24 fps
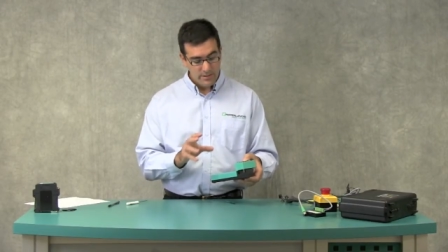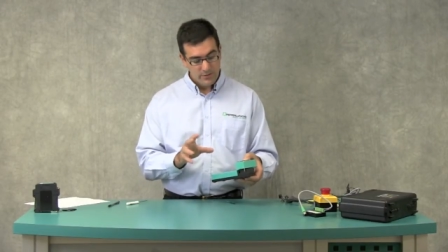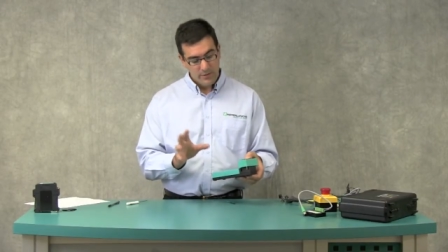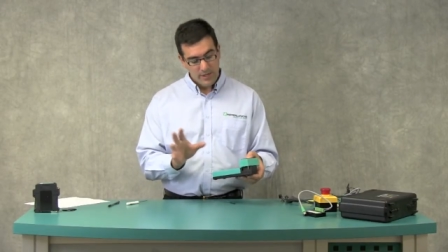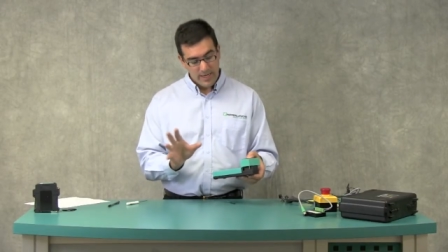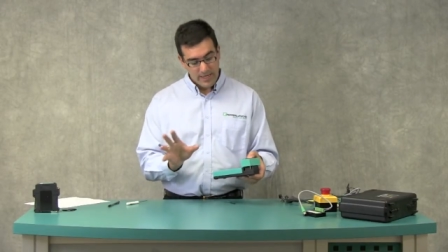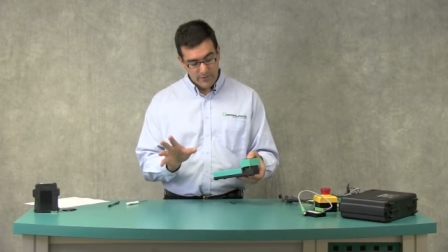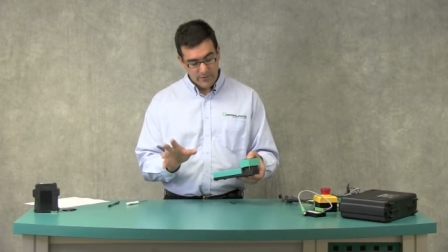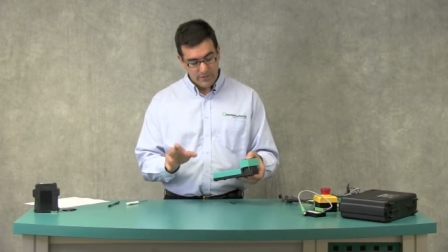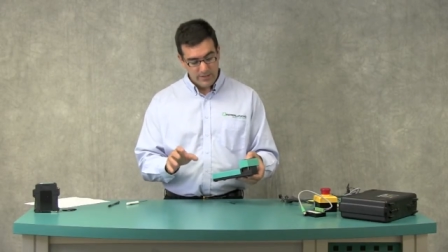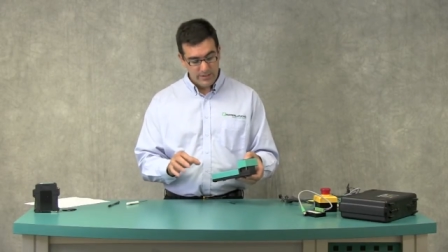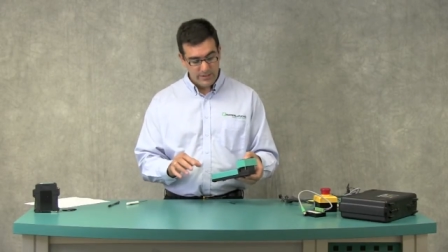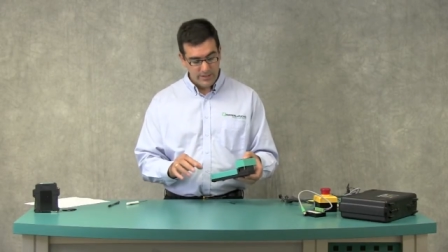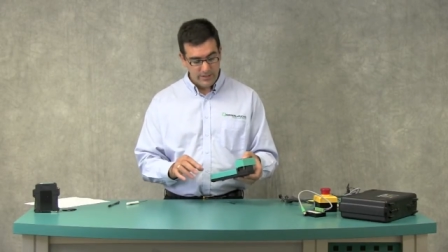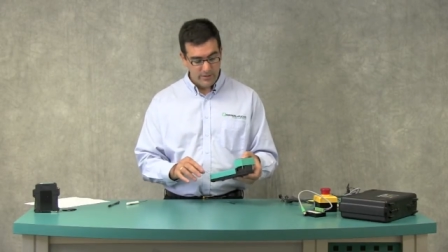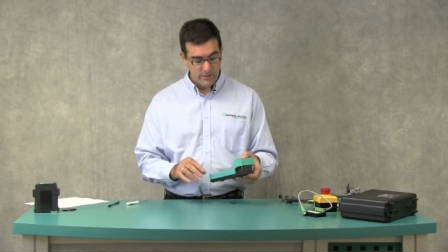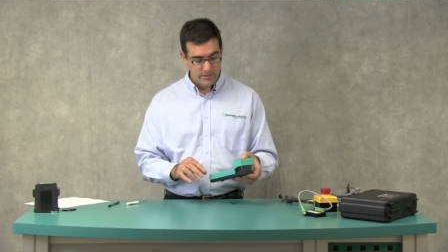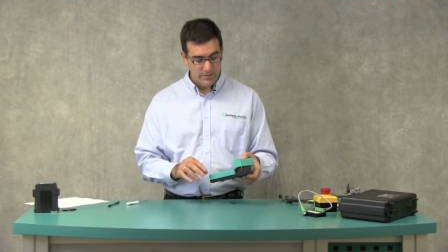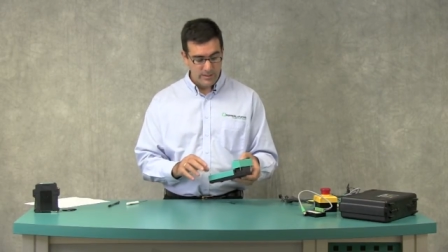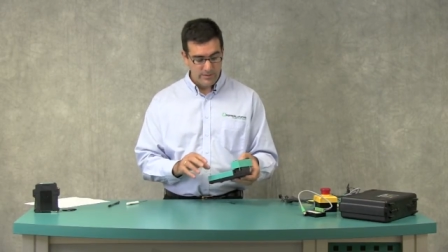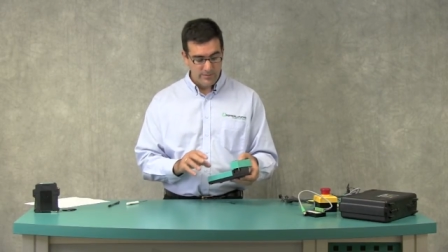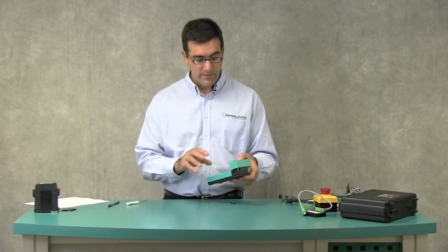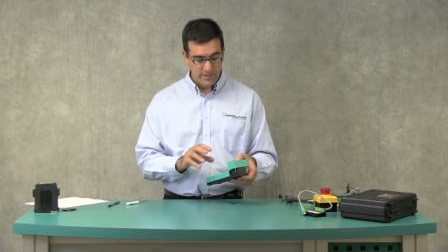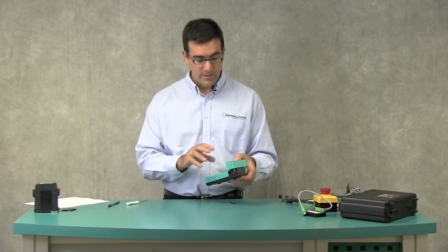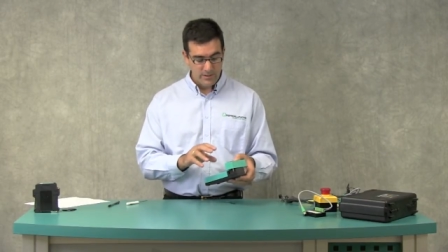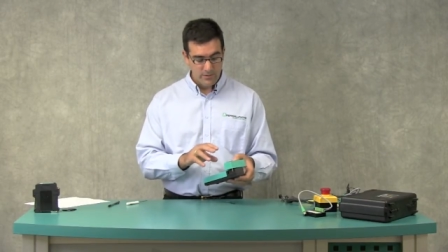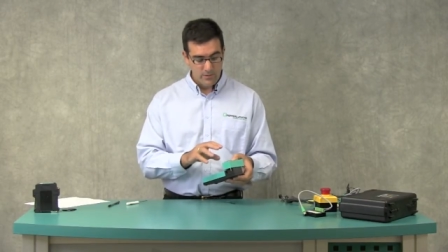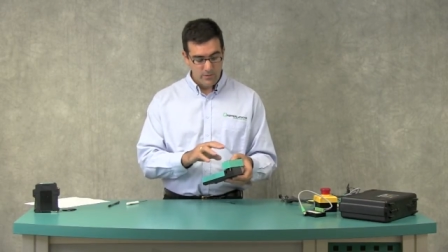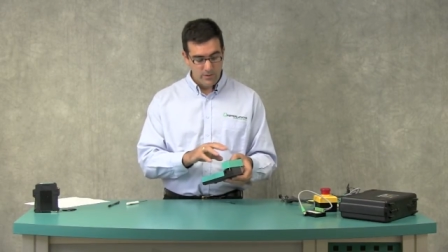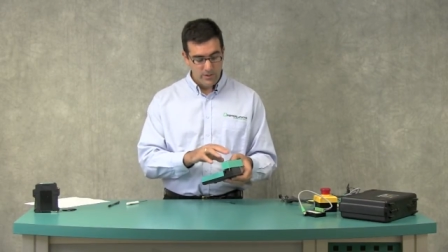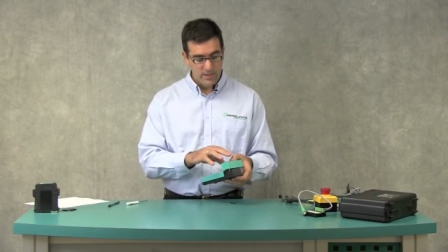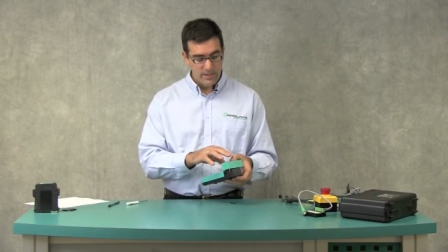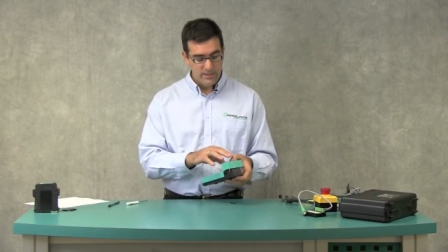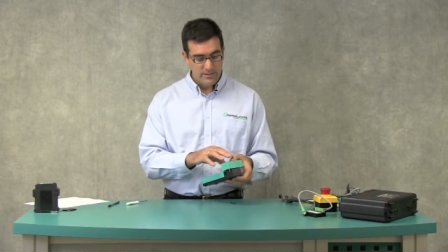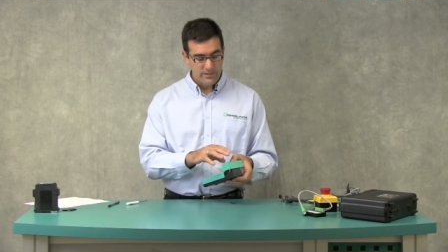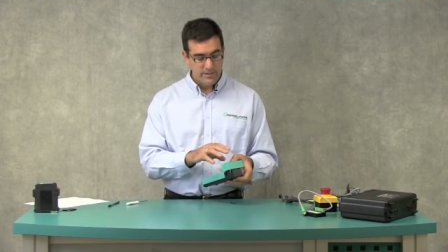So address 0 is something you
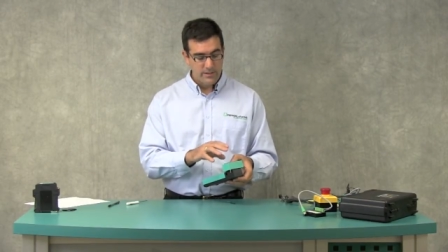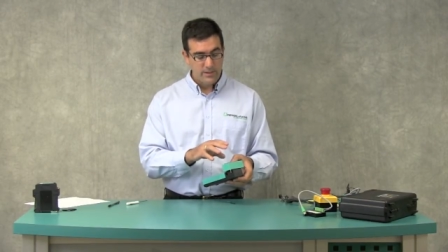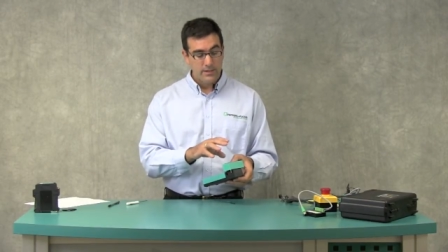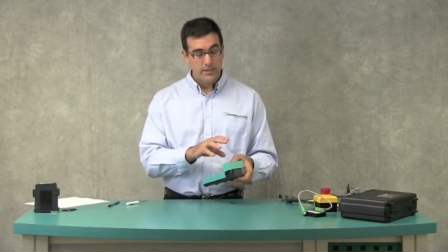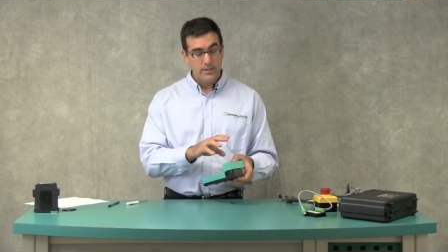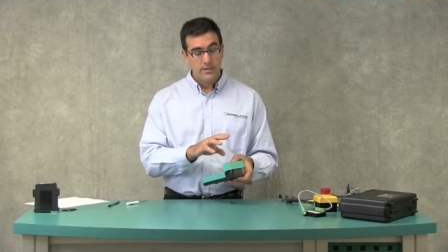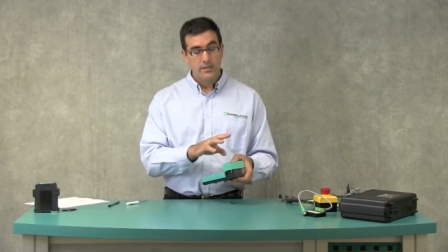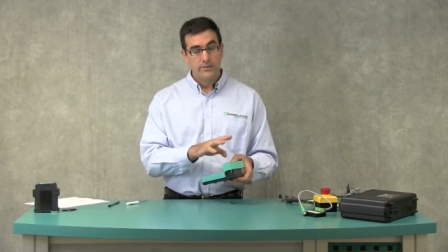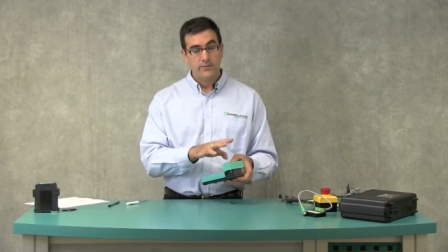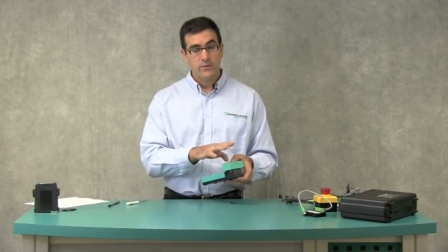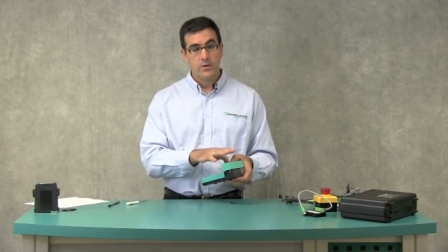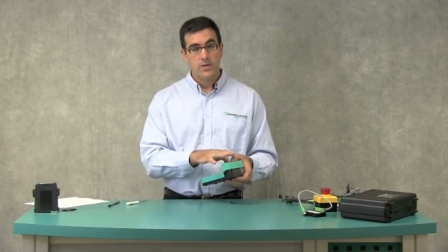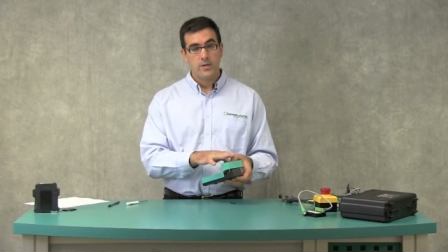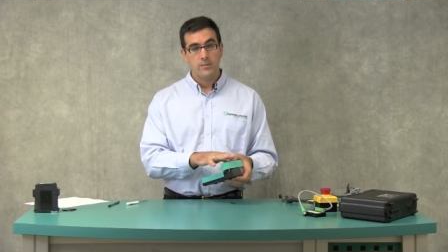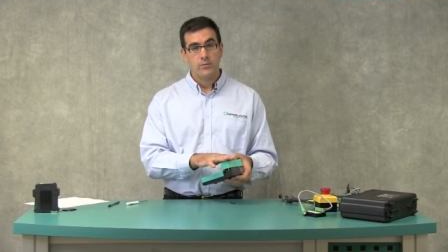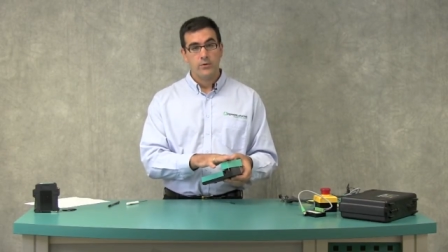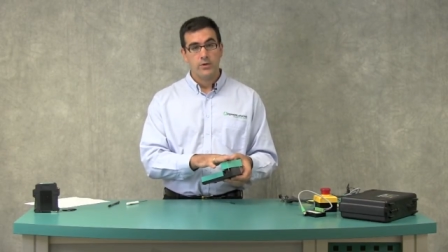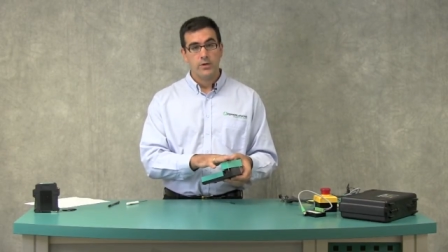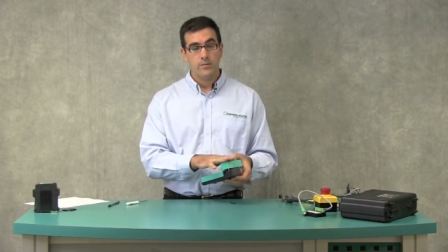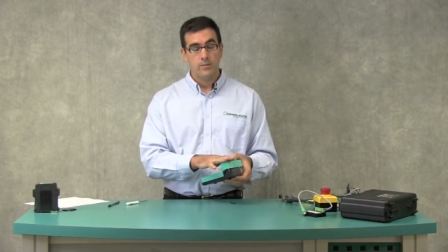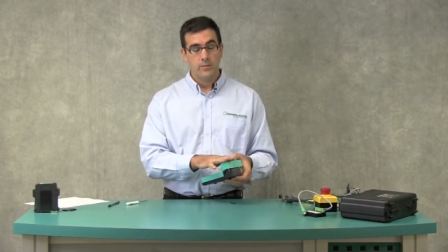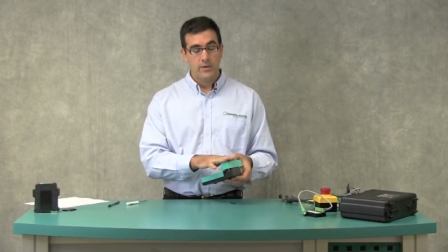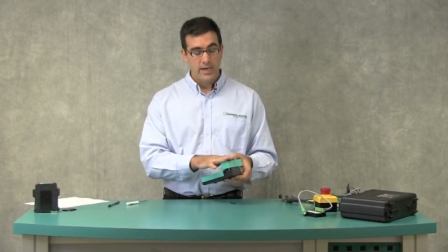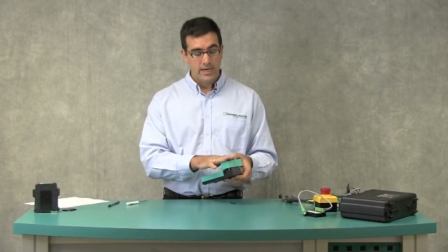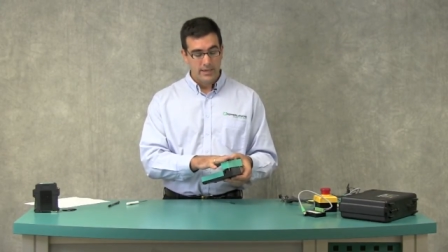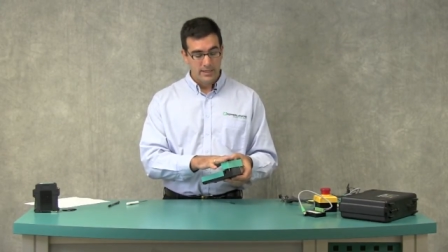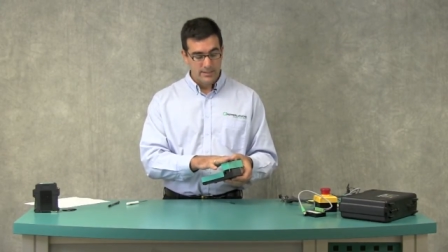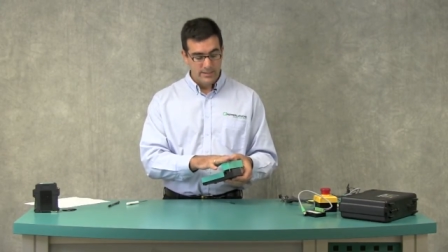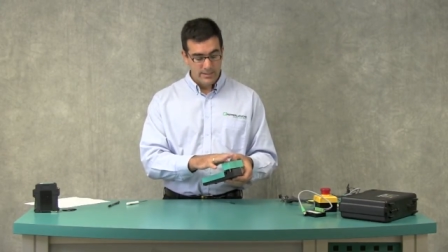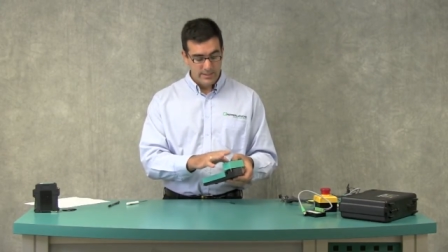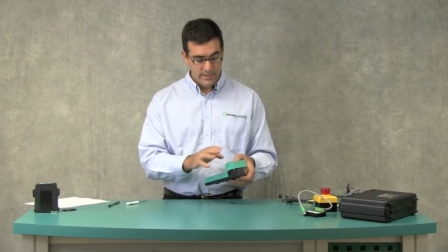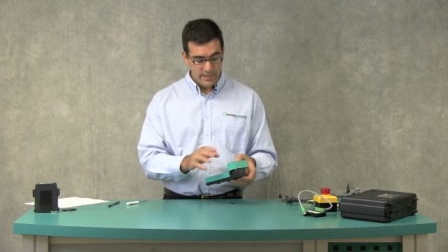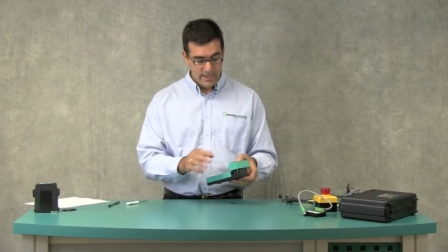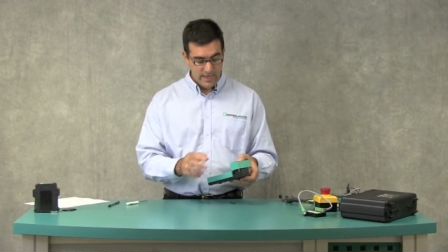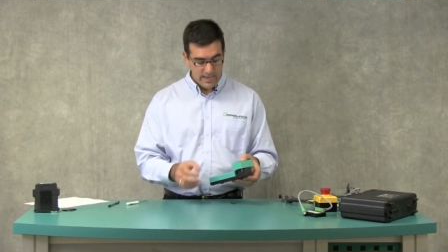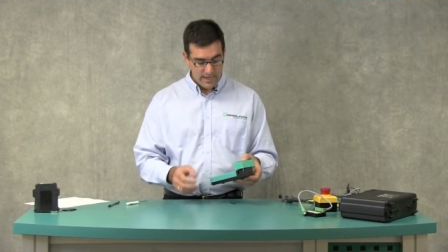want if you want to put it back
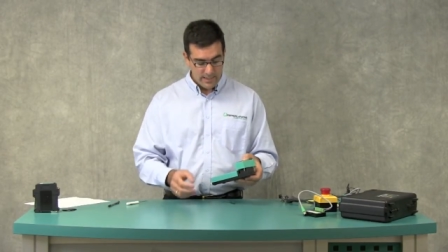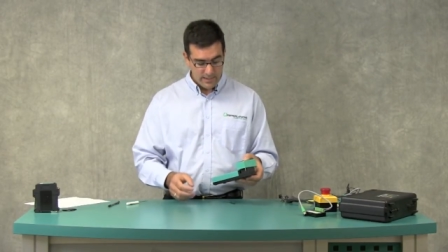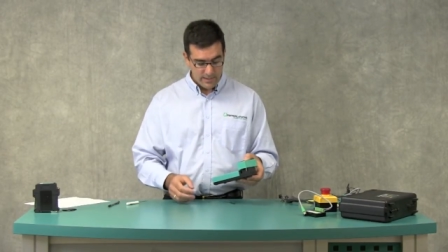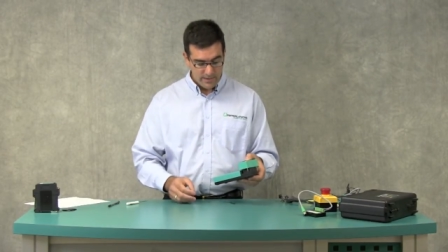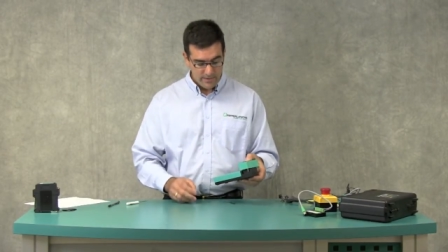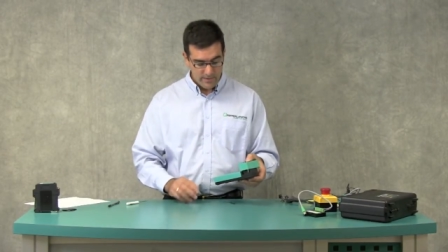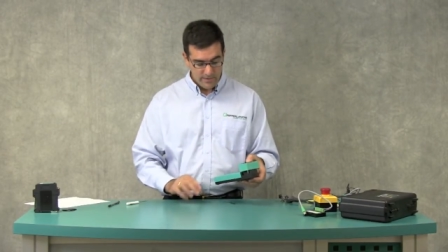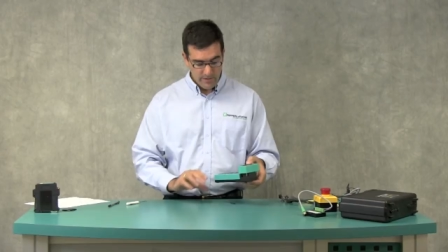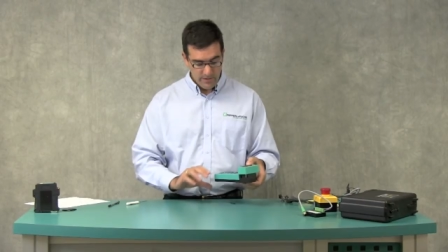in stock.